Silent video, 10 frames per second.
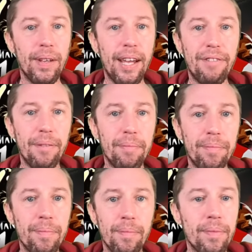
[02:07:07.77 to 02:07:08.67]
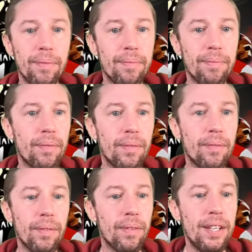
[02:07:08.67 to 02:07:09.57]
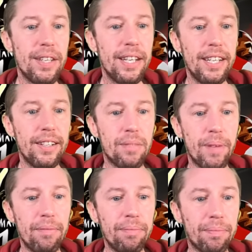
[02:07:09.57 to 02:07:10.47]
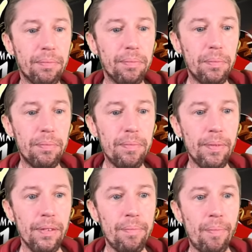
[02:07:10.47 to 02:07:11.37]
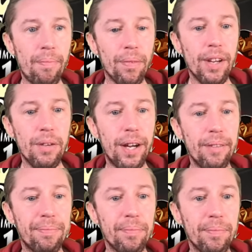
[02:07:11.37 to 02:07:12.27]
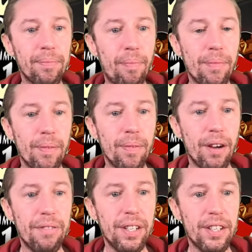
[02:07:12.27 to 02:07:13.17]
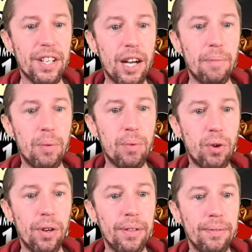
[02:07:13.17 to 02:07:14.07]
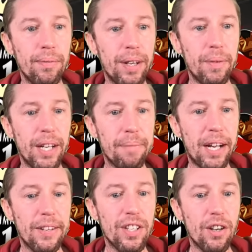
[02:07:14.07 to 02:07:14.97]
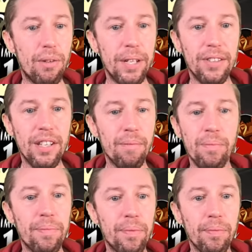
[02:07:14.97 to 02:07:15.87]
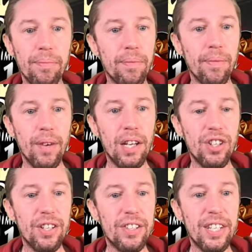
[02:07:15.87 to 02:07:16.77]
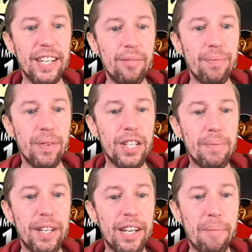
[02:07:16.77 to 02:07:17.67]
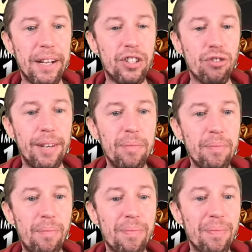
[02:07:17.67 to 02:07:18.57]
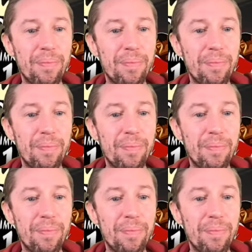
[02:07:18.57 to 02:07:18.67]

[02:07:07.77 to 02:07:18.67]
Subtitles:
F him. These idiots, man. Anyway, I think there's a couple more, and then we get back into the comments. As you can see, it's been an epic stream.